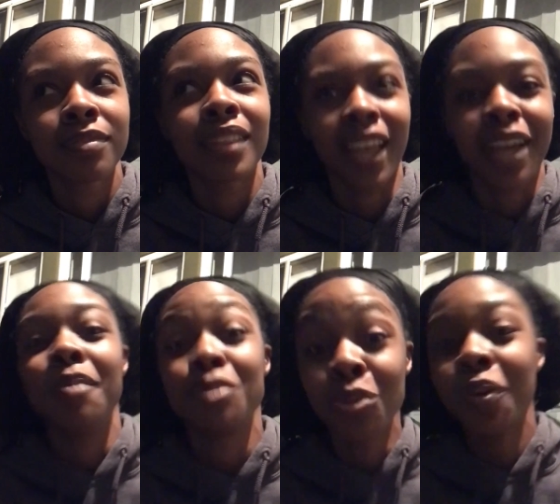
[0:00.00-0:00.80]
like
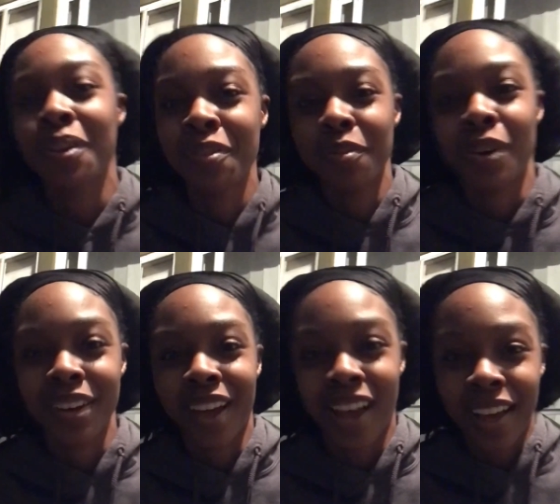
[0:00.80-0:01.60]
I'm doing
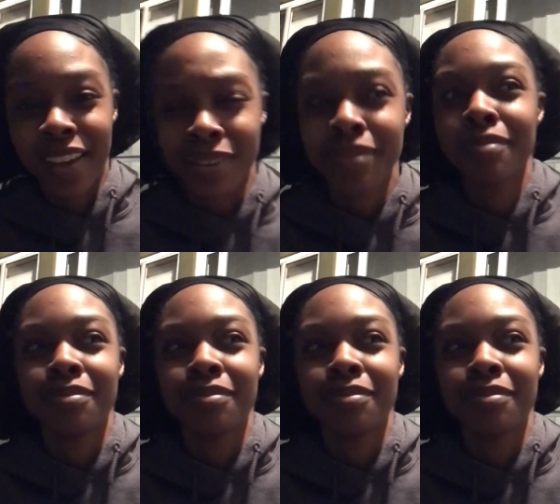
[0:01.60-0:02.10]
what I